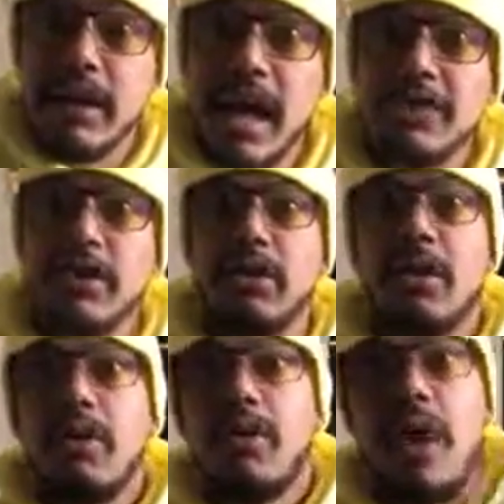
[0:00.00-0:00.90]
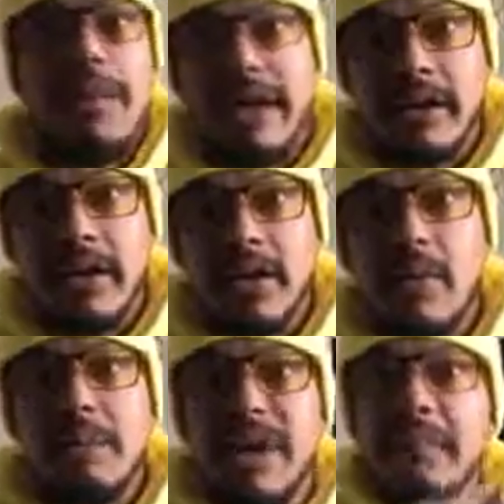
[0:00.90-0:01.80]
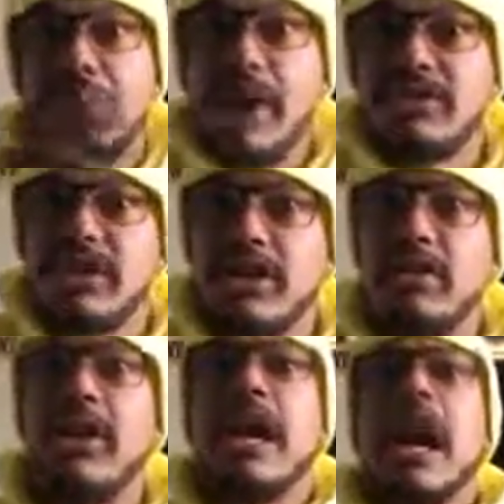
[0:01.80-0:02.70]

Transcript: as your woman when being persecuted